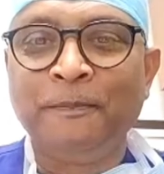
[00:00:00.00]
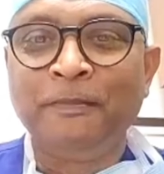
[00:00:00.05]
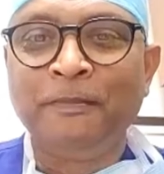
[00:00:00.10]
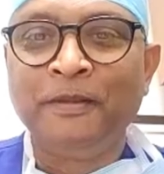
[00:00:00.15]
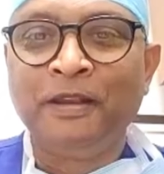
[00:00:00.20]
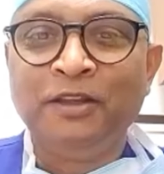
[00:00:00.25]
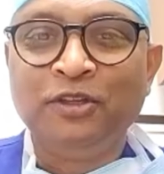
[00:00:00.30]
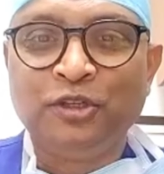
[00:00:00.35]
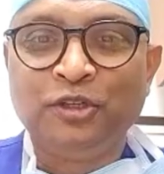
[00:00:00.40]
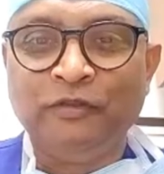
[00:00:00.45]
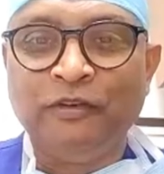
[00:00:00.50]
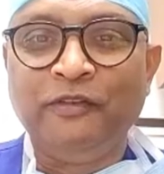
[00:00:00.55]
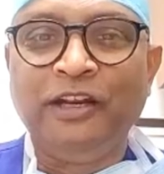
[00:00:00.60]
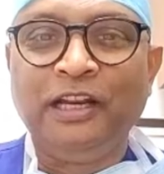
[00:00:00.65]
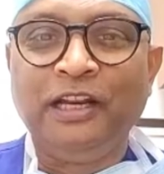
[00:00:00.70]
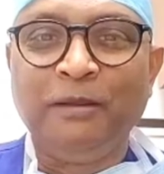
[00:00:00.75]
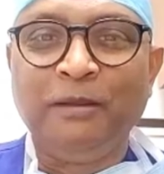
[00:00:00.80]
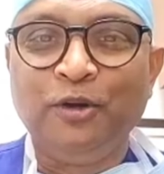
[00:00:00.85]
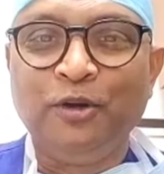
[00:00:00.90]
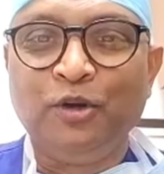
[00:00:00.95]
So we were
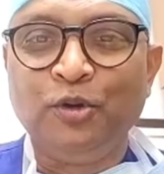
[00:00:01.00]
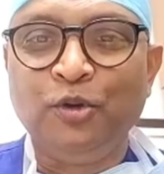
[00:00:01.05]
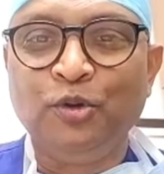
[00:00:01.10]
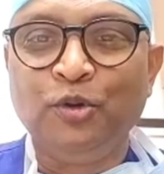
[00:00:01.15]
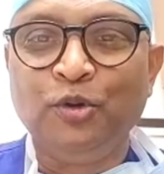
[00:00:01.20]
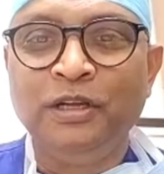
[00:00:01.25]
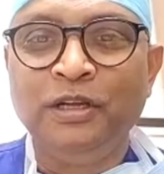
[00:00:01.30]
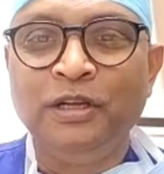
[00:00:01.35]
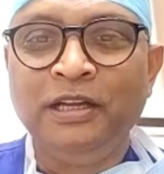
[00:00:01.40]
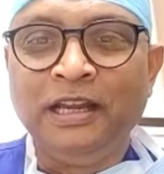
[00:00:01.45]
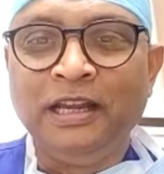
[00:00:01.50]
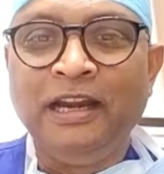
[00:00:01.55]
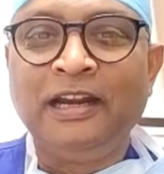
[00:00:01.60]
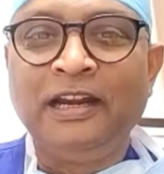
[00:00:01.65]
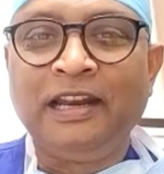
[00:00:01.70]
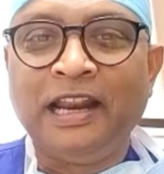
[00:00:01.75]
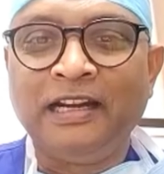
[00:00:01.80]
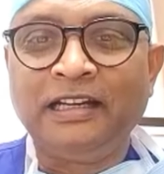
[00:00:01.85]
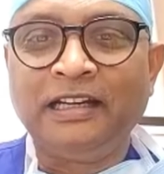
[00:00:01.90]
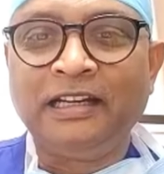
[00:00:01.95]
able to
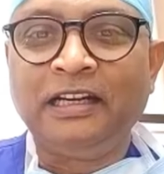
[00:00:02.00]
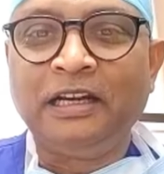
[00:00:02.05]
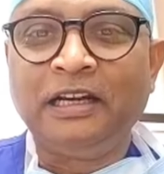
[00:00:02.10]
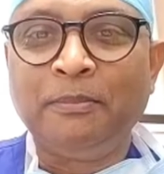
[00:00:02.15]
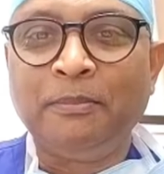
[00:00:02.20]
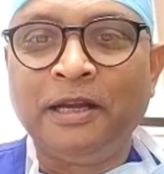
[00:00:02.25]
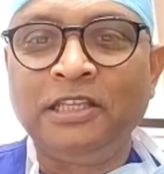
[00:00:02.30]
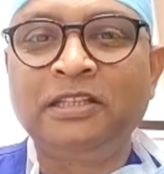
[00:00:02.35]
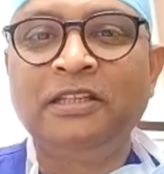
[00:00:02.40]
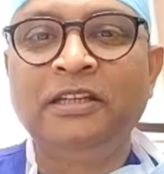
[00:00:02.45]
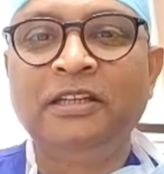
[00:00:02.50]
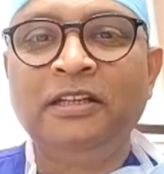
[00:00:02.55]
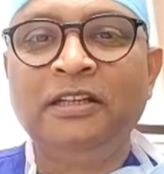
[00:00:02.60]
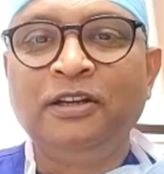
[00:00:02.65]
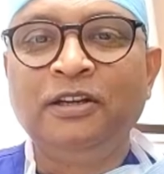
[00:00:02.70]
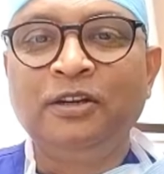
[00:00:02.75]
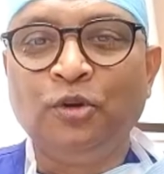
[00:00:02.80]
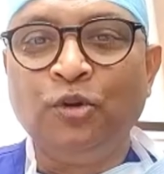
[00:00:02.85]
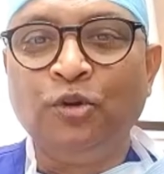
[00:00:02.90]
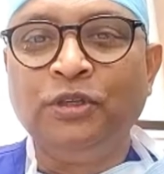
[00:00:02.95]
interact at a much
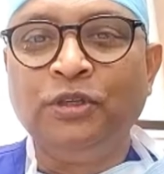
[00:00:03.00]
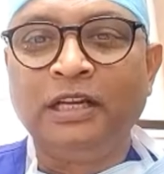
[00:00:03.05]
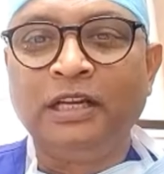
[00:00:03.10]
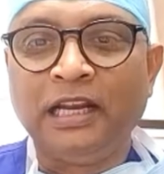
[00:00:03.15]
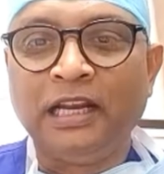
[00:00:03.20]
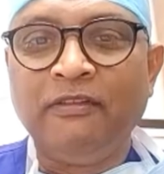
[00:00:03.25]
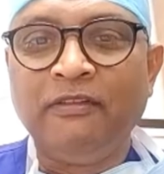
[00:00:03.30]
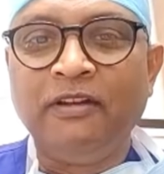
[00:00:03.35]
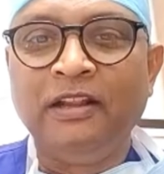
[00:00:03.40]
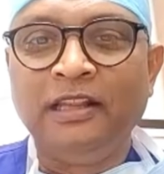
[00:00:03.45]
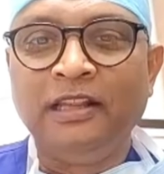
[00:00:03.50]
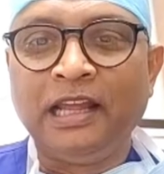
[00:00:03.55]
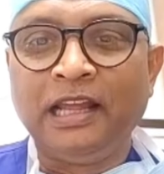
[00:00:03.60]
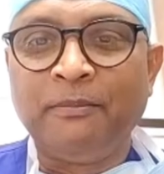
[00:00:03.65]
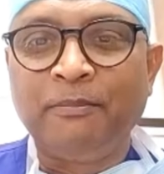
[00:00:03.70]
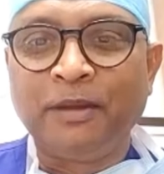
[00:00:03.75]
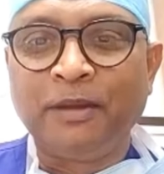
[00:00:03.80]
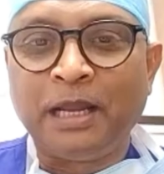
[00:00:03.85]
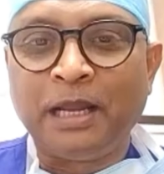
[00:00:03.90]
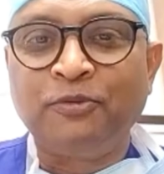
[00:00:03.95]
closer level than
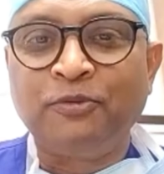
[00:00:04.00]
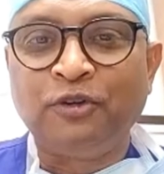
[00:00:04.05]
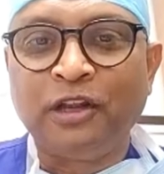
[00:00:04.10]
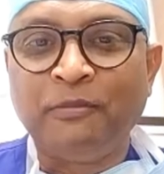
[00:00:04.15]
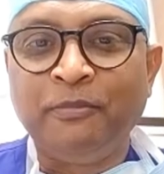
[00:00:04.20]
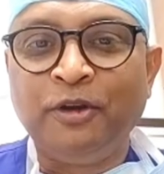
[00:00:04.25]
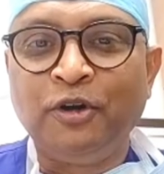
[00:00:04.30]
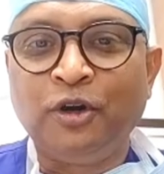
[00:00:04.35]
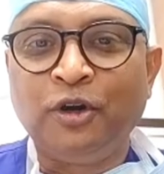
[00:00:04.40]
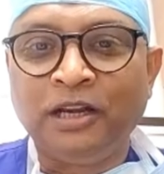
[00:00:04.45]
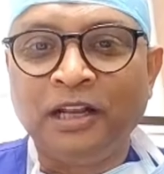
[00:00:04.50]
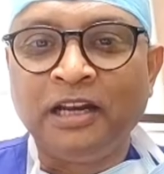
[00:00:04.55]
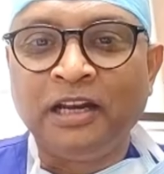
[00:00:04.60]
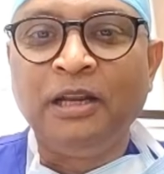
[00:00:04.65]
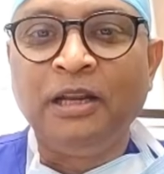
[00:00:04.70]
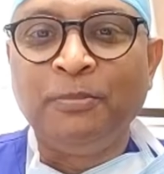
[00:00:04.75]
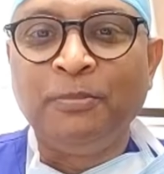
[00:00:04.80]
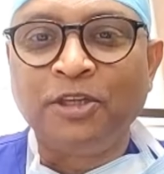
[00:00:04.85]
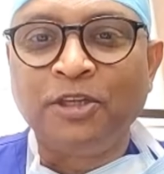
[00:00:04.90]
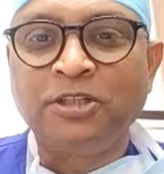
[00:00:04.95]
perhaps would have been ordinarily
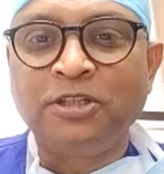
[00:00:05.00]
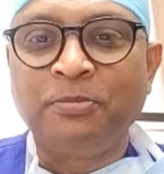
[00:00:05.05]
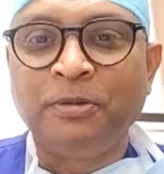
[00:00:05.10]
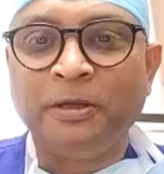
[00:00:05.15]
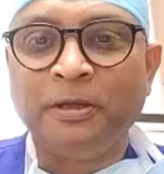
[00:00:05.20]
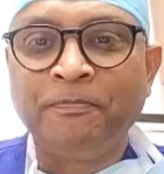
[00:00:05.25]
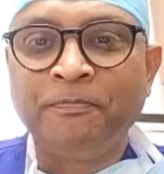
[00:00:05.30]
possible.